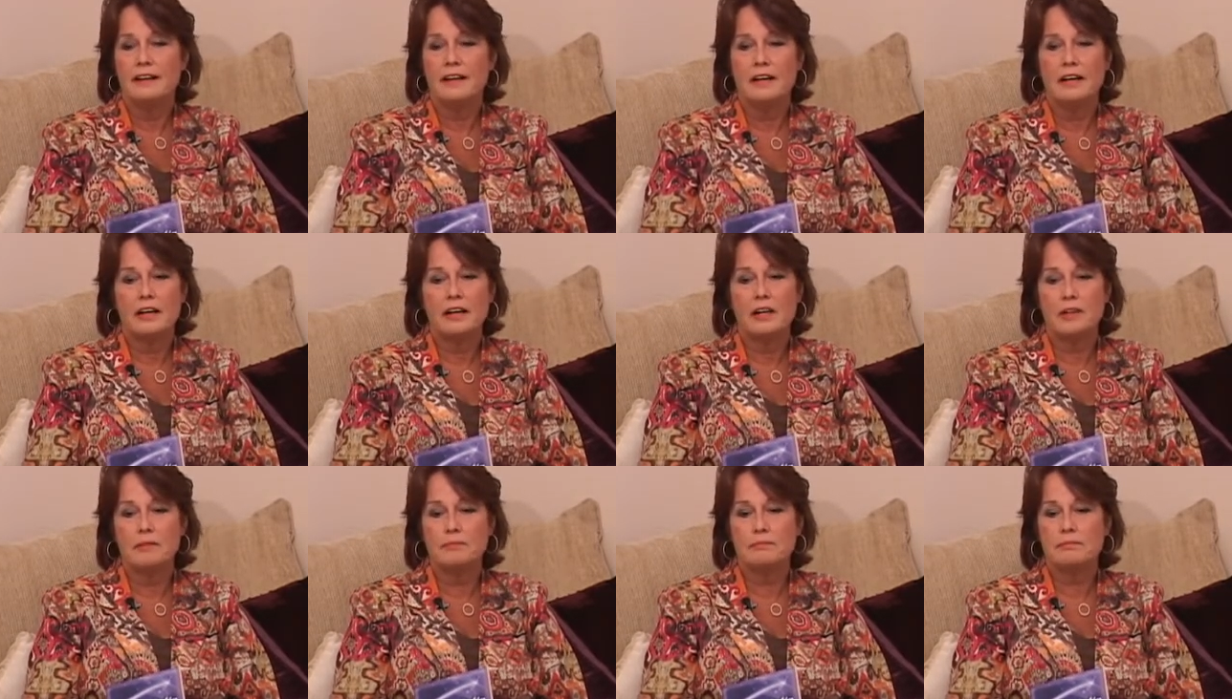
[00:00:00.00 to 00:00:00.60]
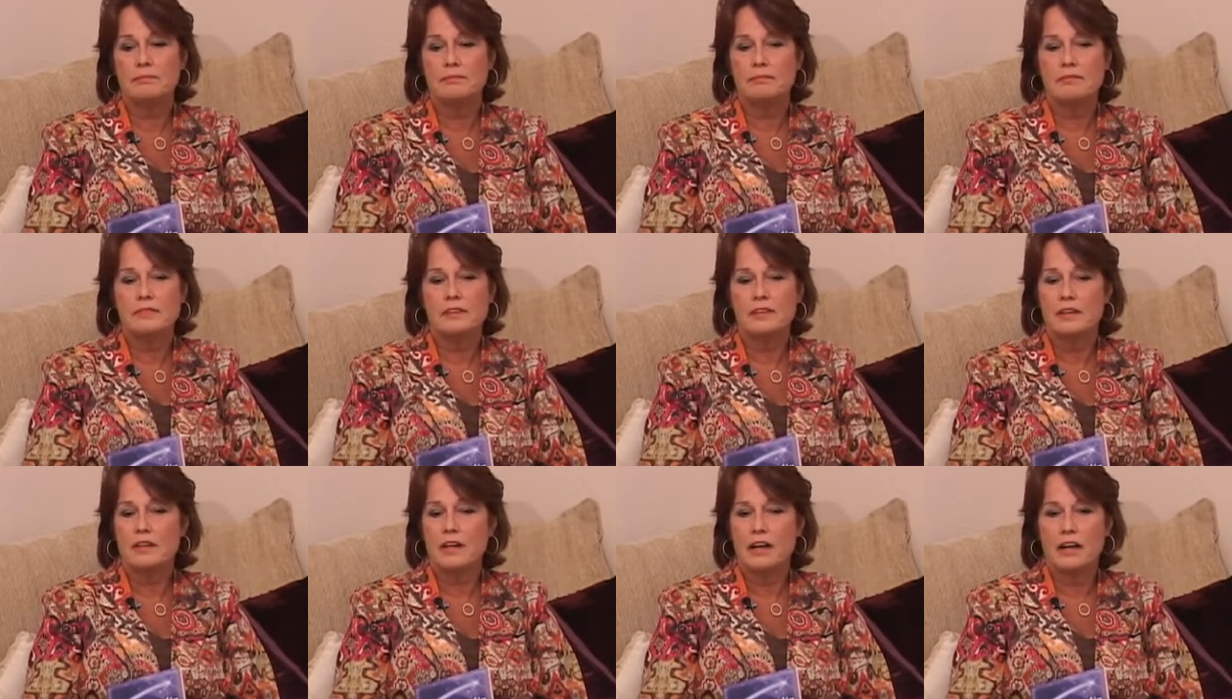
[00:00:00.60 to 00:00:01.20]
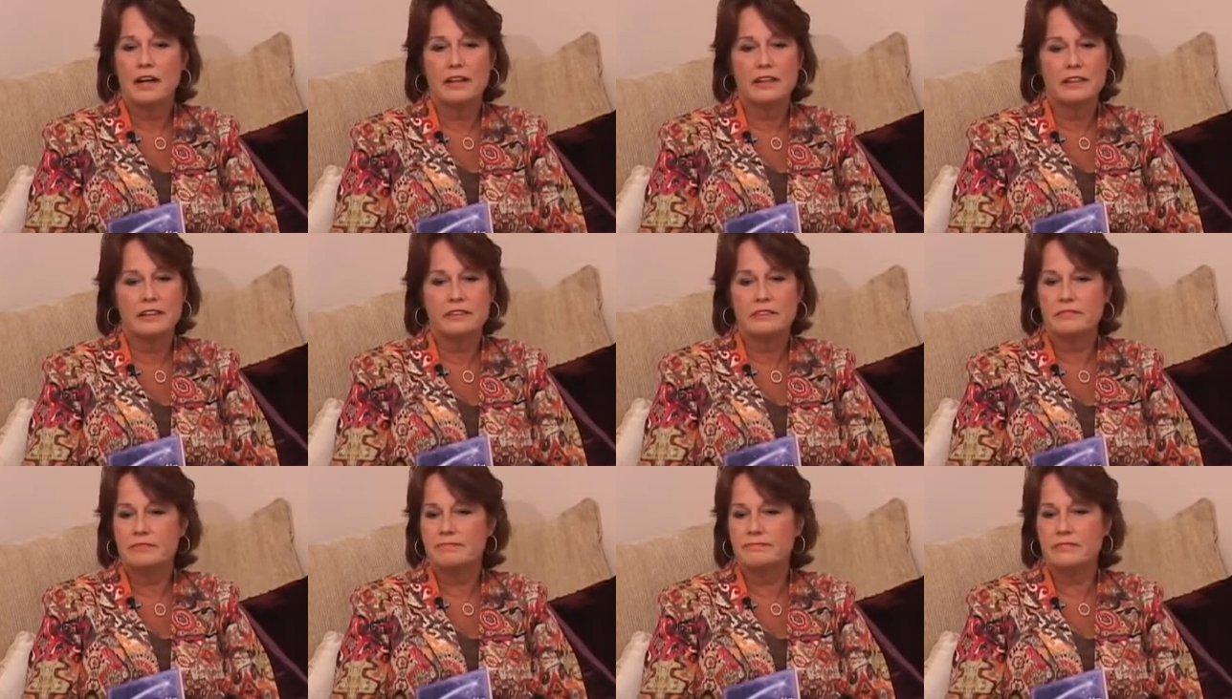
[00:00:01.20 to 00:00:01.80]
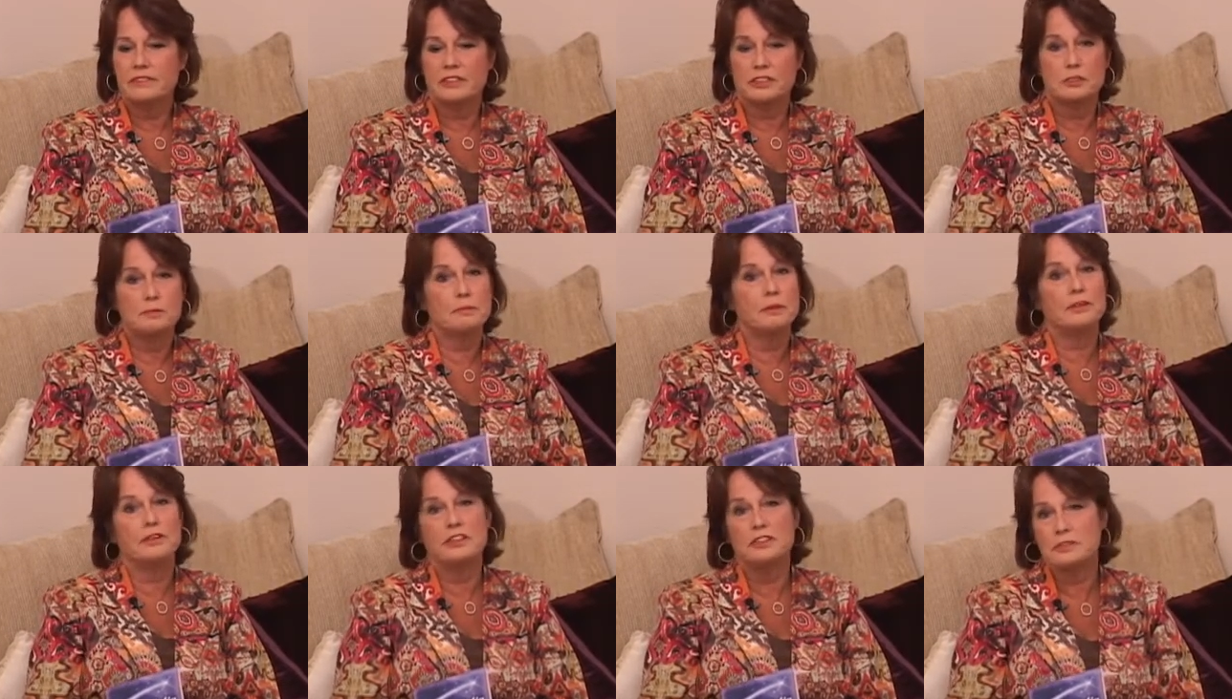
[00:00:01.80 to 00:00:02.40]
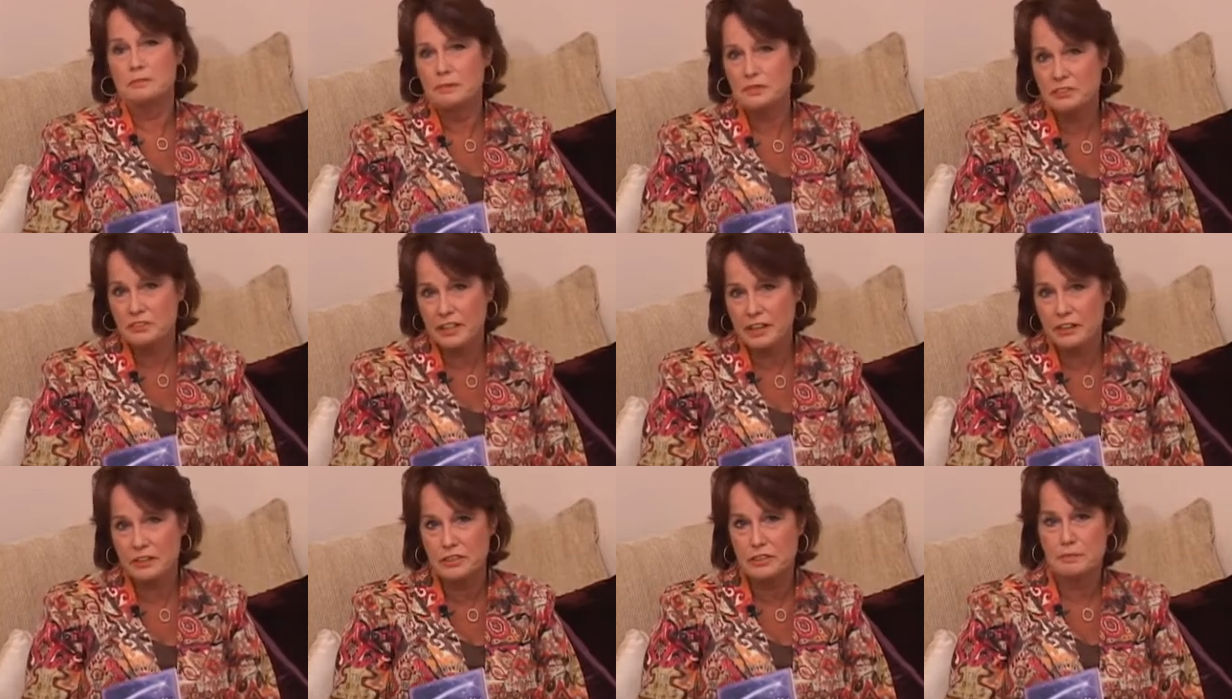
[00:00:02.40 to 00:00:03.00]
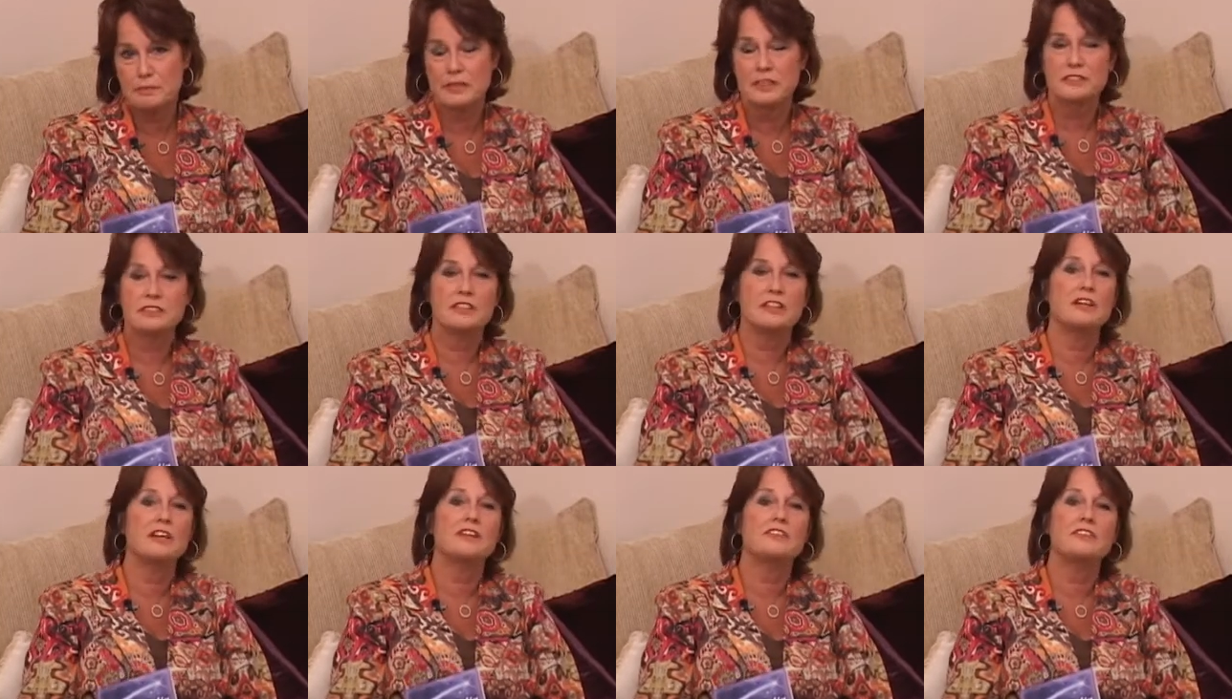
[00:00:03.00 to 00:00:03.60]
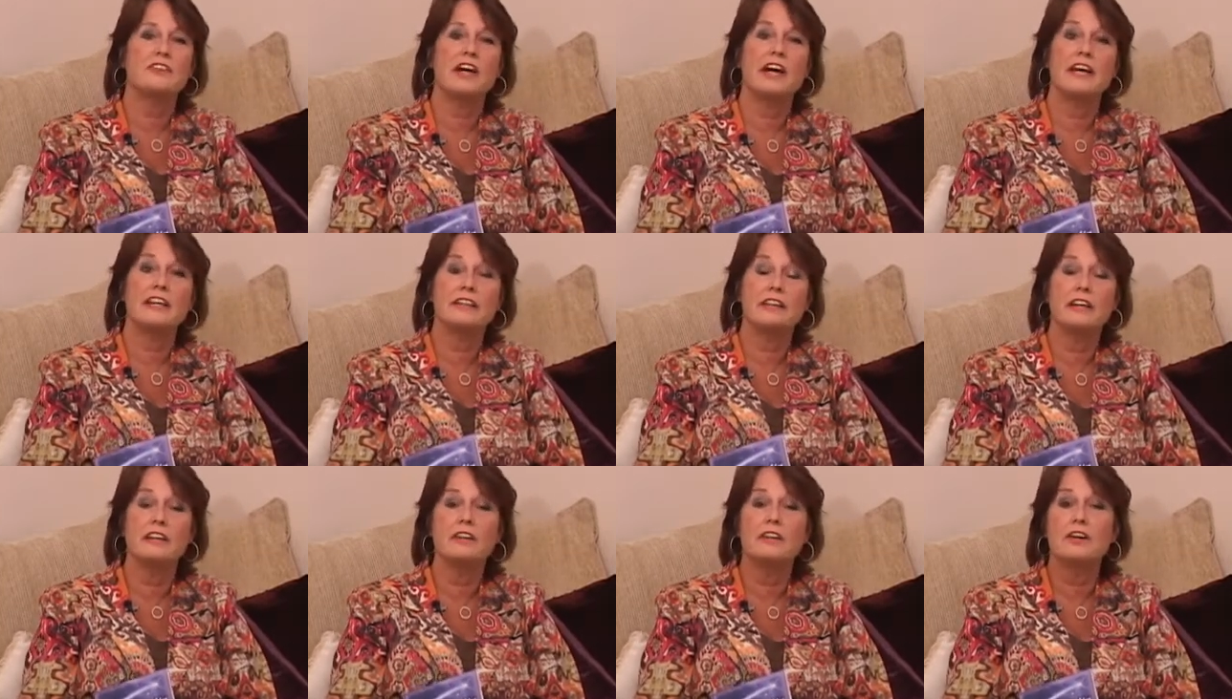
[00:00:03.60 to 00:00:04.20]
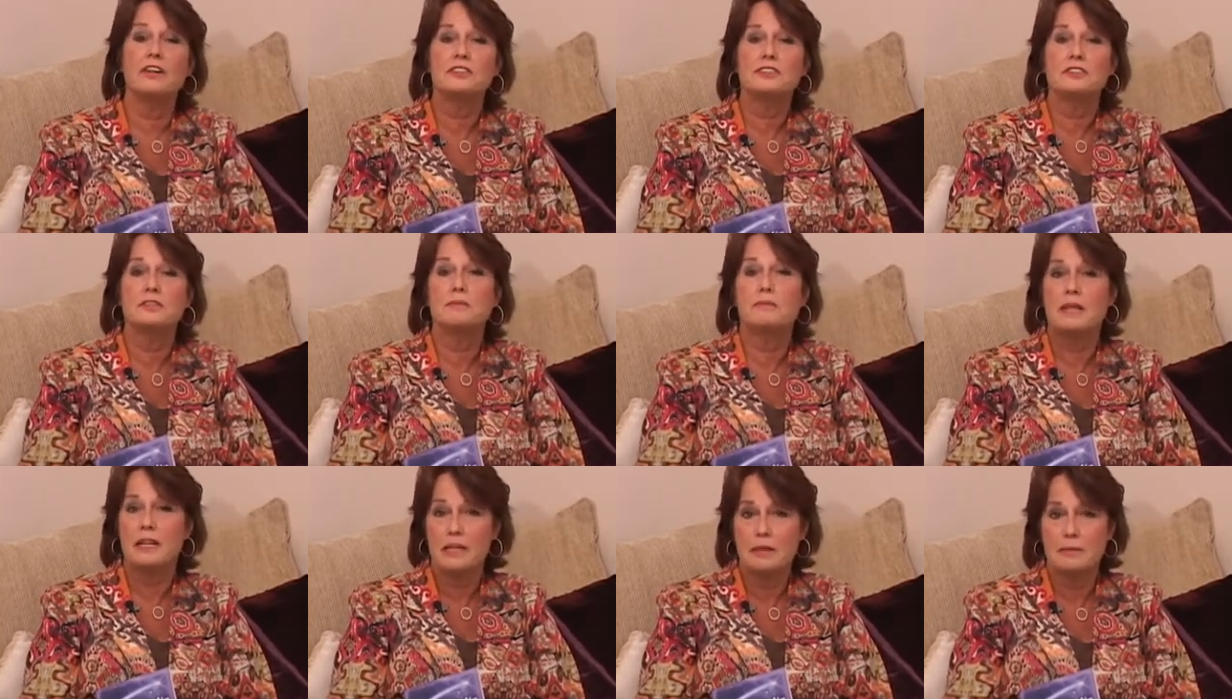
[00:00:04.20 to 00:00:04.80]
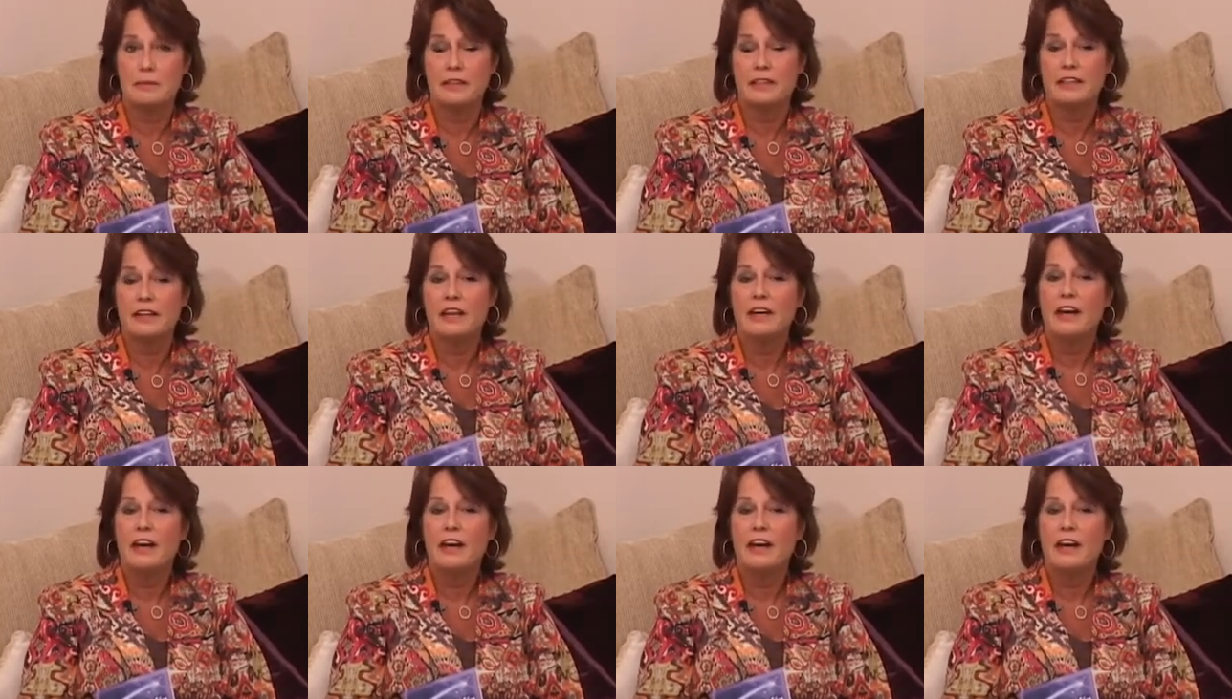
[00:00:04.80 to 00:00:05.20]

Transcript: Um, I experienced miscarriage myself and I lost a baby.